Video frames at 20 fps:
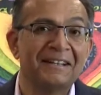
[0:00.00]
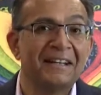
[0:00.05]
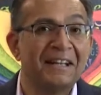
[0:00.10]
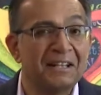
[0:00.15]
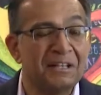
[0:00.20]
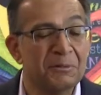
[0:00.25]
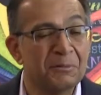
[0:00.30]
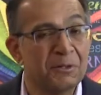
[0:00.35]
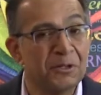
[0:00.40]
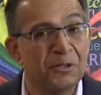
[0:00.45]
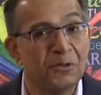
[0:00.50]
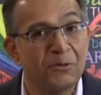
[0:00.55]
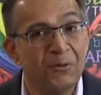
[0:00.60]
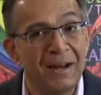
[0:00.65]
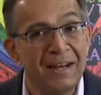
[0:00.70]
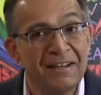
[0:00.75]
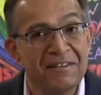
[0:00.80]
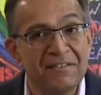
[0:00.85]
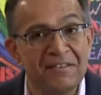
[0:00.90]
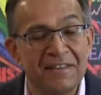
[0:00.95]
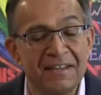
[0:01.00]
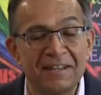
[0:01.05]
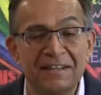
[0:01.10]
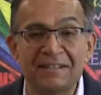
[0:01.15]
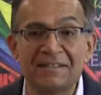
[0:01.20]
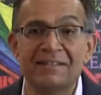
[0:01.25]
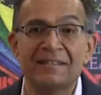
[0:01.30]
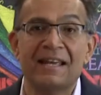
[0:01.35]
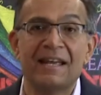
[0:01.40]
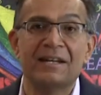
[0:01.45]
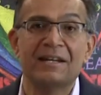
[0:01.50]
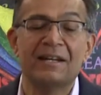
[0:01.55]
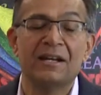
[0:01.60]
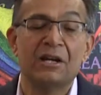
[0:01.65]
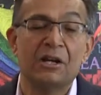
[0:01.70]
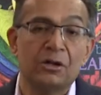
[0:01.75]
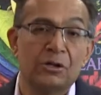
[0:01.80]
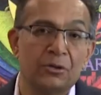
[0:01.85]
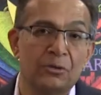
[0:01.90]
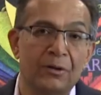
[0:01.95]
And the great thing is that
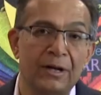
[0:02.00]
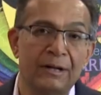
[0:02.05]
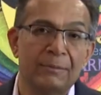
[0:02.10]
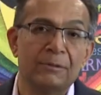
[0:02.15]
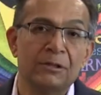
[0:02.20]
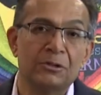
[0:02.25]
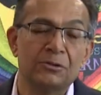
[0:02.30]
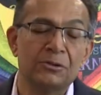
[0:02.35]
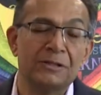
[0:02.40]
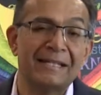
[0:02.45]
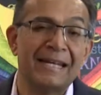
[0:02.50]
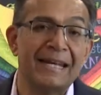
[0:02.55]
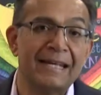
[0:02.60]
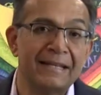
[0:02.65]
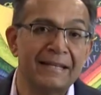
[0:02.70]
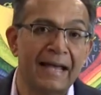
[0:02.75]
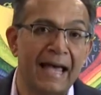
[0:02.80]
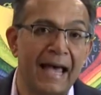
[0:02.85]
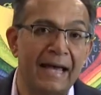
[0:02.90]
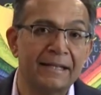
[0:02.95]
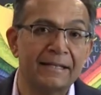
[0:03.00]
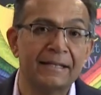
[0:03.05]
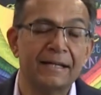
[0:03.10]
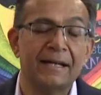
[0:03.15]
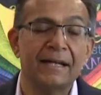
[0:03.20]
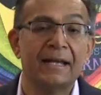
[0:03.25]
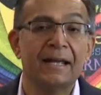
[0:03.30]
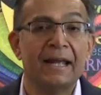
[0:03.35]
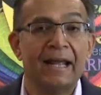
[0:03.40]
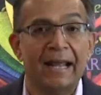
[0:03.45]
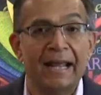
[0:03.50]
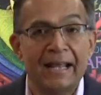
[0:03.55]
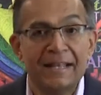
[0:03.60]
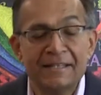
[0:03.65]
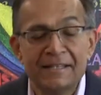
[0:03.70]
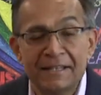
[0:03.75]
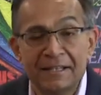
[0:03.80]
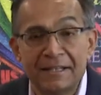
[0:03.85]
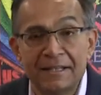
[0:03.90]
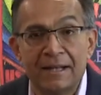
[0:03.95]
you're able to take that
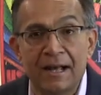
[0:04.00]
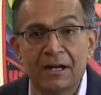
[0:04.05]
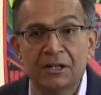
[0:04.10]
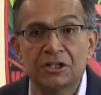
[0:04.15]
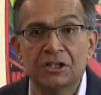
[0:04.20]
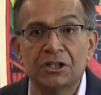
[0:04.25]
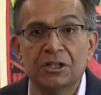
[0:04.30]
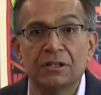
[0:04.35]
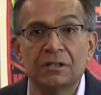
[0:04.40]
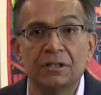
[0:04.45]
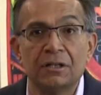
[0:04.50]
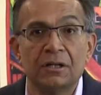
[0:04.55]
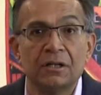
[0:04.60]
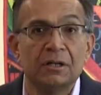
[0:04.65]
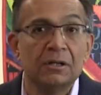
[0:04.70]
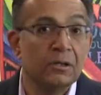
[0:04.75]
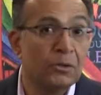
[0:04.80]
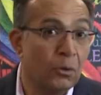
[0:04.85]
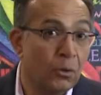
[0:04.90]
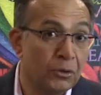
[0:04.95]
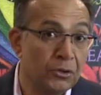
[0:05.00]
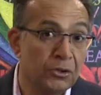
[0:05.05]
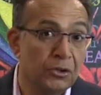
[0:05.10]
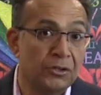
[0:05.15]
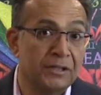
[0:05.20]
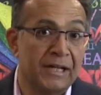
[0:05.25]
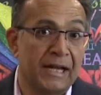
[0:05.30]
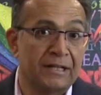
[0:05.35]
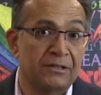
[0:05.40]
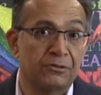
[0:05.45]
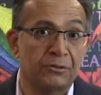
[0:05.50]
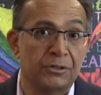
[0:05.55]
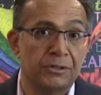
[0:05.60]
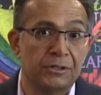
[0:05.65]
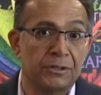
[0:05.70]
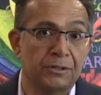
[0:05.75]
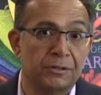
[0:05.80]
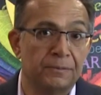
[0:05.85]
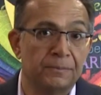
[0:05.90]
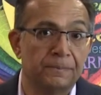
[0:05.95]
as a deduction on your tax
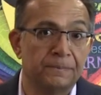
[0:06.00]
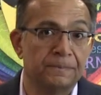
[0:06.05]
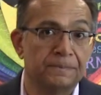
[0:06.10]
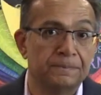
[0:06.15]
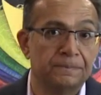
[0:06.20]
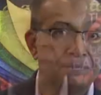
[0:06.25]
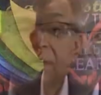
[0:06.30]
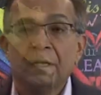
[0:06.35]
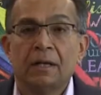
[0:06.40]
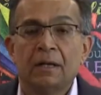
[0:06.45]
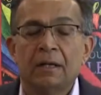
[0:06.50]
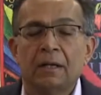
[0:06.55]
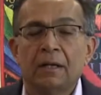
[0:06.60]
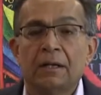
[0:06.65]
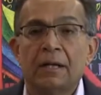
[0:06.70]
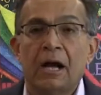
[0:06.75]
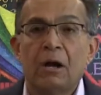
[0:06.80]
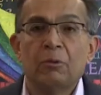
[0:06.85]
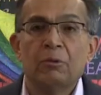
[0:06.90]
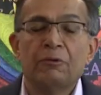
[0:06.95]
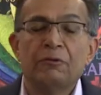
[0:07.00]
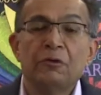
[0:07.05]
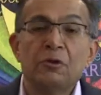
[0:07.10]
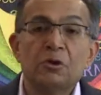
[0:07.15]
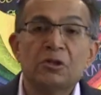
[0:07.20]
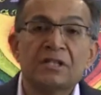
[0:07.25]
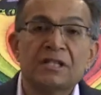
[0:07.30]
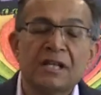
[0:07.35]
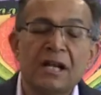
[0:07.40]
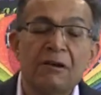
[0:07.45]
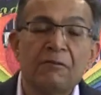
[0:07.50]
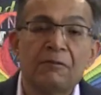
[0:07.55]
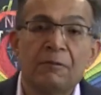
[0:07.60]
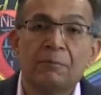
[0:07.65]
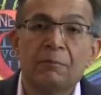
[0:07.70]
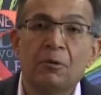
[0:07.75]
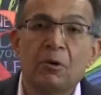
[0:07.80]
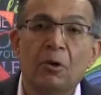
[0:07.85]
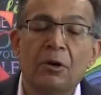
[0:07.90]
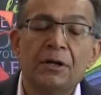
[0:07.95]
return. Now, if you're
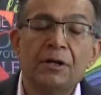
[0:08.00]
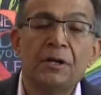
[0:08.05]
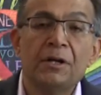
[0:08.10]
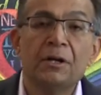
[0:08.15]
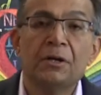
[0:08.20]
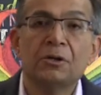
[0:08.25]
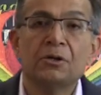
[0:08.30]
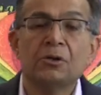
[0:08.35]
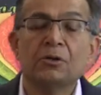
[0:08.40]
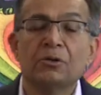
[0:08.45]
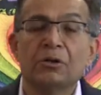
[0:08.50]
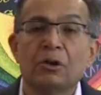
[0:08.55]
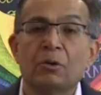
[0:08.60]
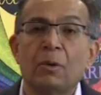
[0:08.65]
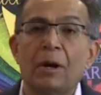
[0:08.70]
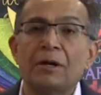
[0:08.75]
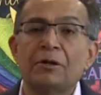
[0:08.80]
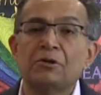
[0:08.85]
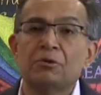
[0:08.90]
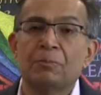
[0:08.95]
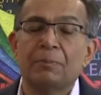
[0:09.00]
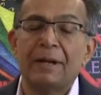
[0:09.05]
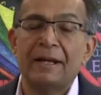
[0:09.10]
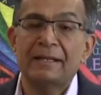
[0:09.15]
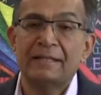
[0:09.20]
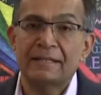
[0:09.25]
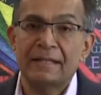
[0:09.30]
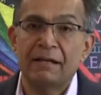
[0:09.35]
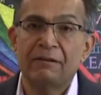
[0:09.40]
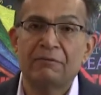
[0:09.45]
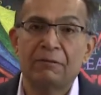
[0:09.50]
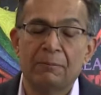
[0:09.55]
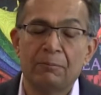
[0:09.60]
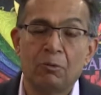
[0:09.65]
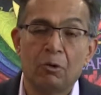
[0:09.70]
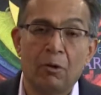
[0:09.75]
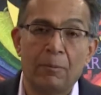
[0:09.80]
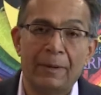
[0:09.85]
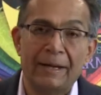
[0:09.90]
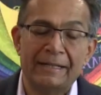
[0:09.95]
self-employed, you're required to pay
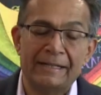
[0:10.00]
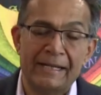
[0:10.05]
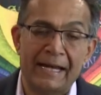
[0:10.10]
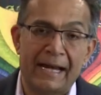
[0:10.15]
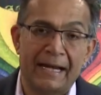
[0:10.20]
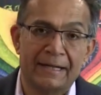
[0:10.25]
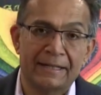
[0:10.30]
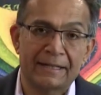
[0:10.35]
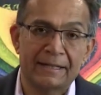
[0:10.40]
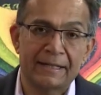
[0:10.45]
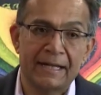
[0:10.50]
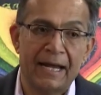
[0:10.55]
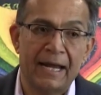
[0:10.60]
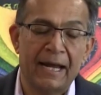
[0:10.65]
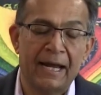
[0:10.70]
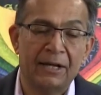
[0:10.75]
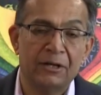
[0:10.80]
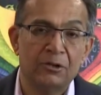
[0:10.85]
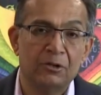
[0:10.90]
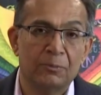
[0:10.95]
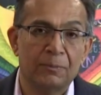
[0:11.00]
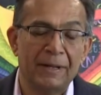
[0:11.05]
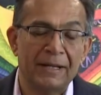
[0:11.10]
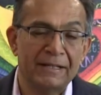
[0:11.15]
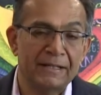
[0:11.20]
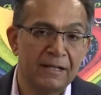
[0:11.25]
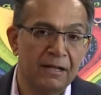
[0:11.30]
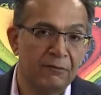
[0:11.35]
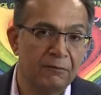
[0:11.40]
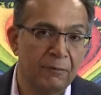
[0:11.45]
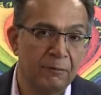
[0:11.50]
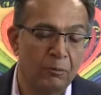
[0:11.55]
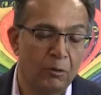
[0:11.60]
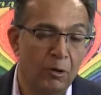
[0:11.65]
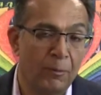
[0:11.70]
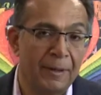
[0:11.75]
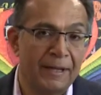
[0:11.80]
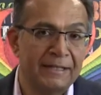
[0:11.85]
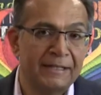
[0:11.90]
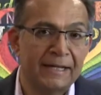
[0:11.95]
self-employment tax, and you're paying
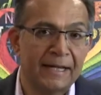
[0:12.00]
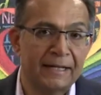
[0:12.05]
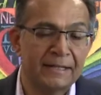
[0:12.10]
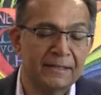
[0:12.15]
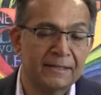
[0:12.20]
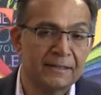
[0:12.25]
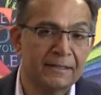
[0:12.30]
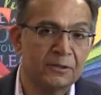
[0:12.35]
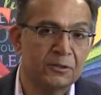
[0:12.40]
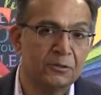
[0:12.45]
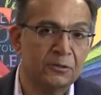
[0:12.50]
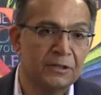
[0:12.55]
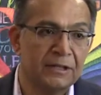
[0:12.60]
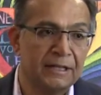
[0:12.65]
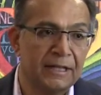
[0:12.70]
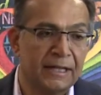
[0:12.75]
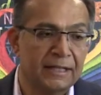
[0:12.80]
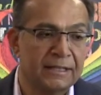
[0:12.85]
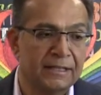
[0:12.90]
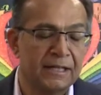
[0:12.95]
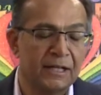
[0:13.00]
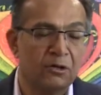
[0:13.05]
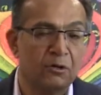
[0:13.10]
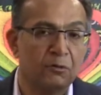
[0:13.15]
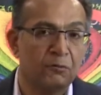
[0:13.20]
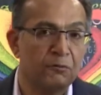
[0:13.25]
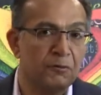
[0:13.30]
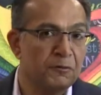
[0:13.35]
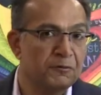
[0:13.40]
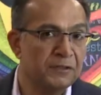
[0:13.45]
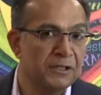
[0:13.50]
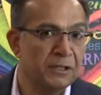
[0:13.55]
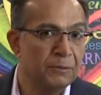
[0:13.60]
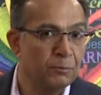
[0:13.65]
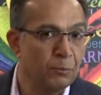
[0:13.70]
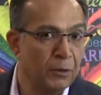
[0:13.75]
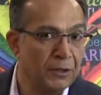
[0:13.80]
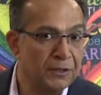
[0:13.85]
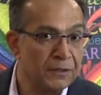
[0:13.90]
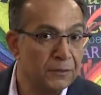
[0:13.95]
self-employment tax to the extent of
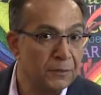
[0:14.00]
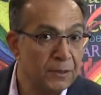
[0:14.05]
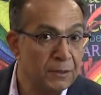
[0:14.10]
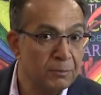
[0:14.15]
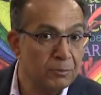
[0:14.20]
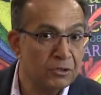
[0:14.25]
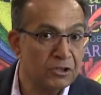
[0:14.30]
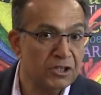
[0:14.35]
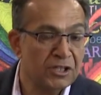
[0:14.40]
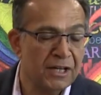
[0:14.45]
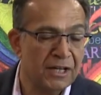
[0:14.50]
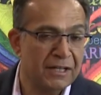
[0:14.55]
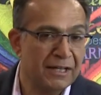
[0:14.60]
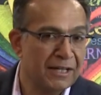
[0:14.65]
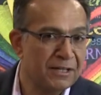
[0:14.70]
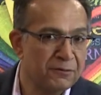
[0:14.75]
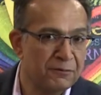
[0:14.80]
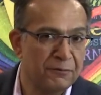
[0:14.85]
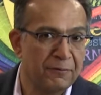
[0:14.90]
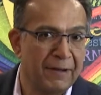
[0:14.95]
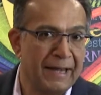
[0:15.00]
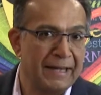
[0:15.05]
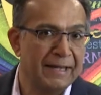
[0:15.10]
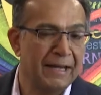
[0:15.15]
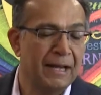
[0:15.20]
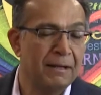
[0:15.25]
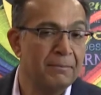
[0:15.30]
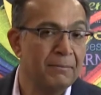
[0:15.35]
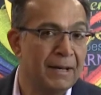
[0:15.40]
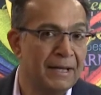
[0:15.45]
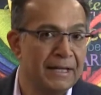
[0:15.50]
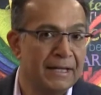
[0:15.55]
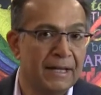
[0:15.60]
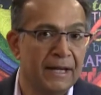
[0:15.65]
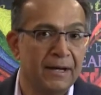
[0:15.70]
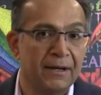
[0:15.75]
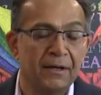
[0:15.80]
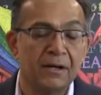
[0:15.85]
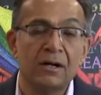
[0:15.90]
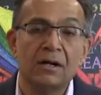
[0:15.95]
15.3%, that's FICA and
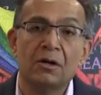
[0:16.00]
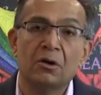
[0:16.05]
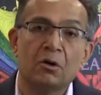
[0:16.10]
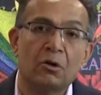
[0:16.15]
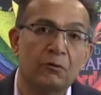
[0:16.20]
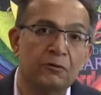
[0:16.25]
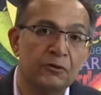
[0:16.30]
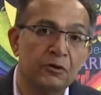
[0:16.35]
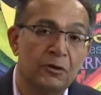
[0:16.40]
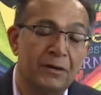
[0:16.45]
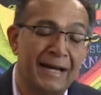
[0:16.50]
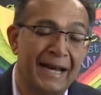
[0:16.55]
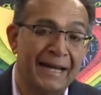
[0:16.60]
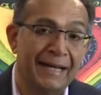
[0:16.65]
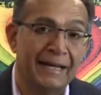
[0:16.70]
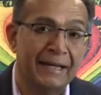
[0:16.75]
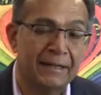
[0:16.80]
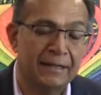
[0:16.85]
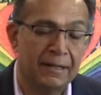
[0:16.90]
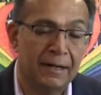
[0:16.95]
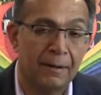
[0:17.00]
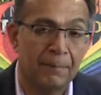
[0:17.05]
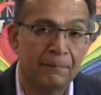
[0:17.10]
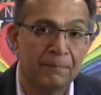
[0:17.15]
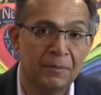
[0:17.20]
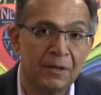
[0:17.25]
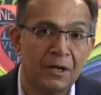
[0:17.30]
Medicare, of your net income.